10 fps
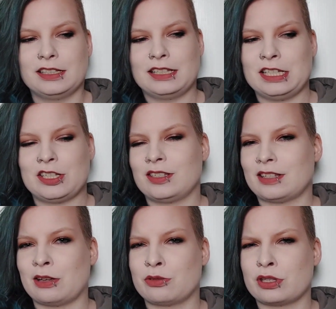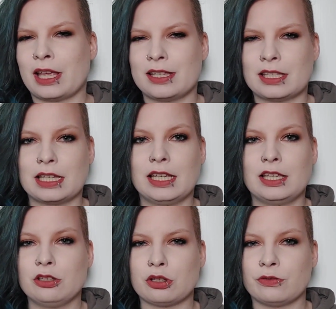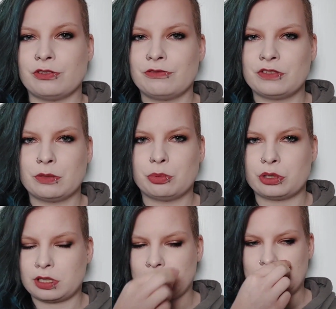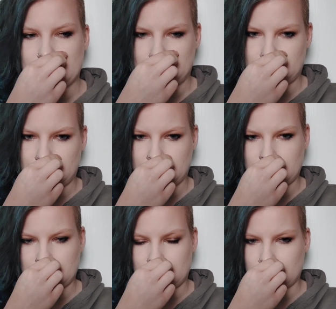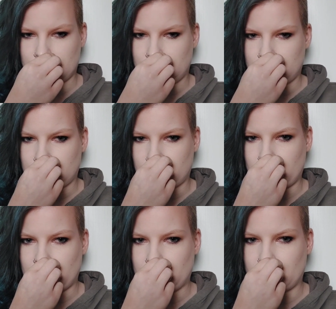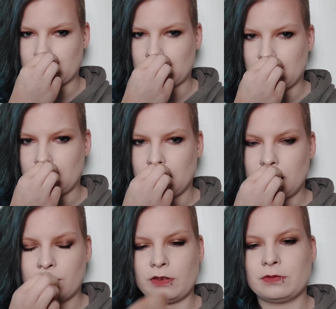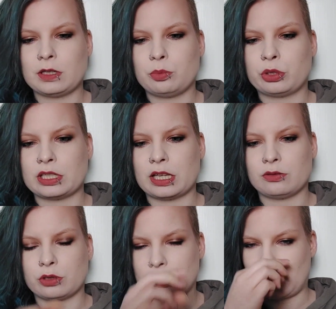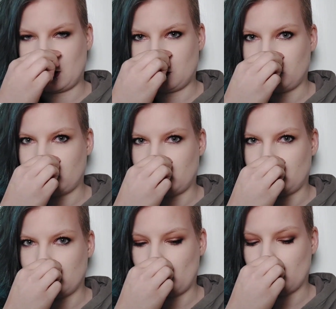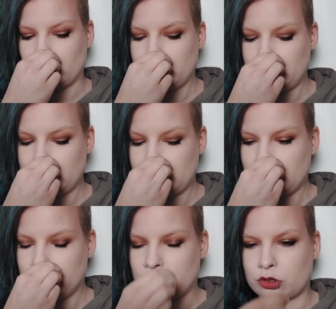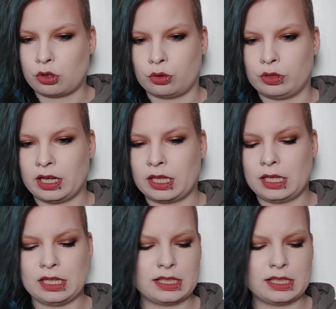It just sounds nice. So 50%, that's driving me crazy. 50% was kind of the goal. So I think